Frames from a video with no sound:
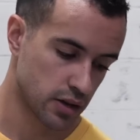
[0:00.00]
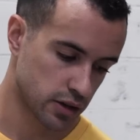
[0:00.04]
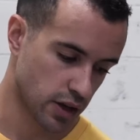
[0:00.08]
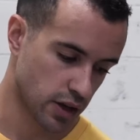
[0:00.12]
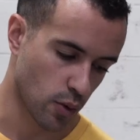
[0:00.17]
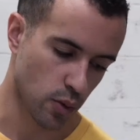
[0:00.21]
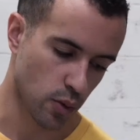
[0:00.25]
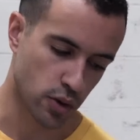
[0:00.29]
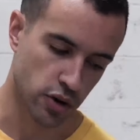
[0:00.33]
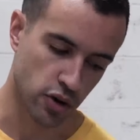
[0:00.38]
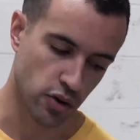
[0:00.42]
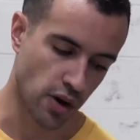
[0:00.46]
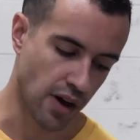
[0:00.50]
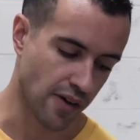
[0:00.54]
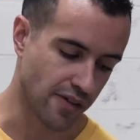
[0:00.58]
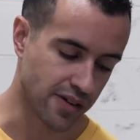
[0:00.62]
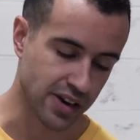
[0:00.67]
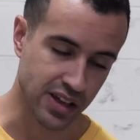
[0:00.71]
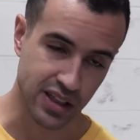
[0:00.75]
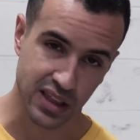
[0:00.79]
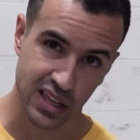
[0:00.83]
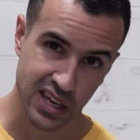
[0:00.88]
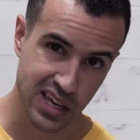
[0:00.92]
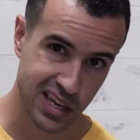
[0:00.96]
That way you don't have
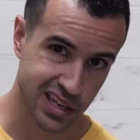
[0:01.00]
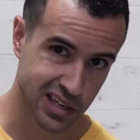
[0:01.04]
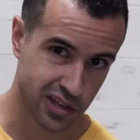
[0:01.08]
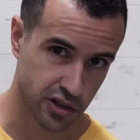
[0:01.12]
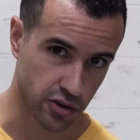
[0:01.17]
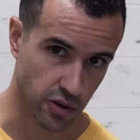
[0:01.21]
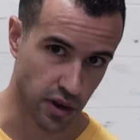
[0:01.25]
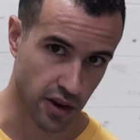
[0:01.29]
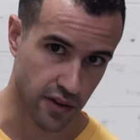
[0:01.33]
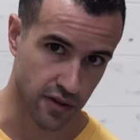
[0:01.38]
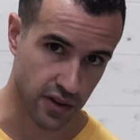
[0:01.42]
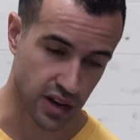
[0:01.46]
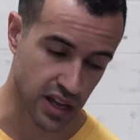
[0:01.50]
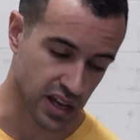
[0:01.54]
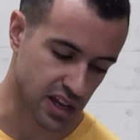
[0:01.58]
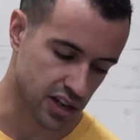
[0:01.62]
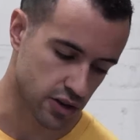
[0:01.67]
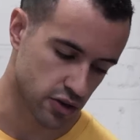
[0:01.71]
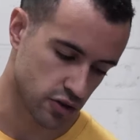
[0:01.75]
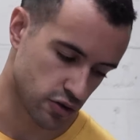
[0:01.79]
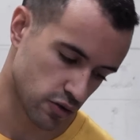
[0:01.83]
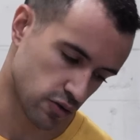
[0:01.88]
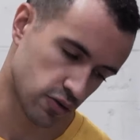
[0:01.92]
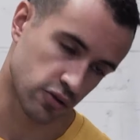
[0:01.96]
any leaks, don't have any
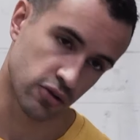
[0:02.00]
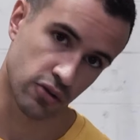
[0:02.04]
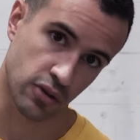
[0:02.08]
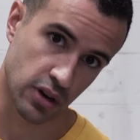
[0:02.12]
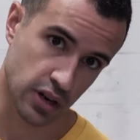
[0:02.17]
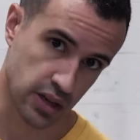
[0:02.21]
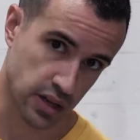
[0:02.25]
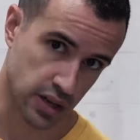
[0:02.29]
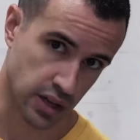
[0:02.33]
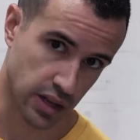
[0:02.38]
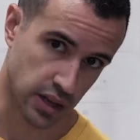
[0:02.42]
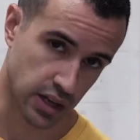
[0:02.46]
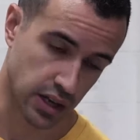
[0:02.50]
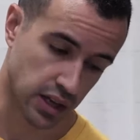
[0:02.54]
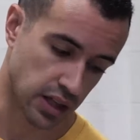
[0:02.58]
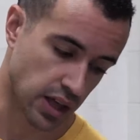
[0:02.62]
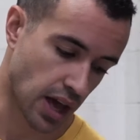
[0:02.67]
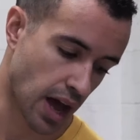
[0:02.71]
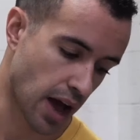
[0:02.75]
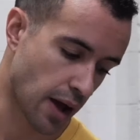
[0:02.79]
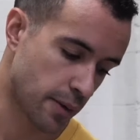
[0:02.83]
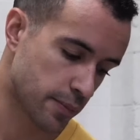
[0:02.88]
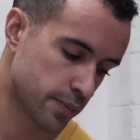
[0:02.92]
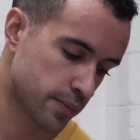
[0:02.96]
issues or anything like
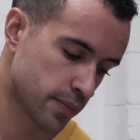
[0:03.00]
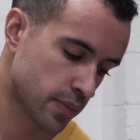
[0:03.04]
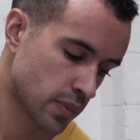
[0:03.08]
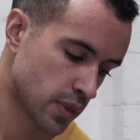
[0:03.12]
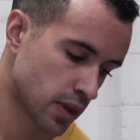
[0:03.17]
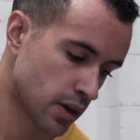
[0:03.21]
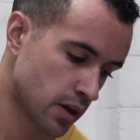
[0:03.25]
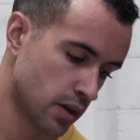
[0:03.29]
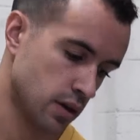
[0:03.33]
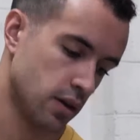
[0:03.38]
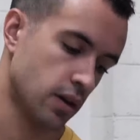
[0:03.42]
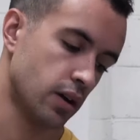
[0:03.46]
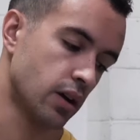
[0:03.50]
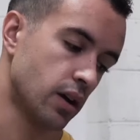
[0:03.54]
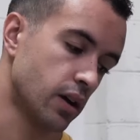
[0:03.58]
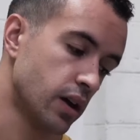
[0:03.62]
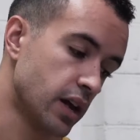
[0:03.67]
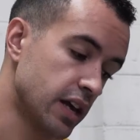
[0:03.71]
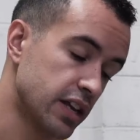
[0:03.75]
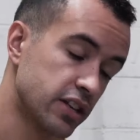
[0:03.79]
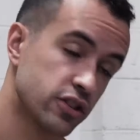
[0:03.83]
that.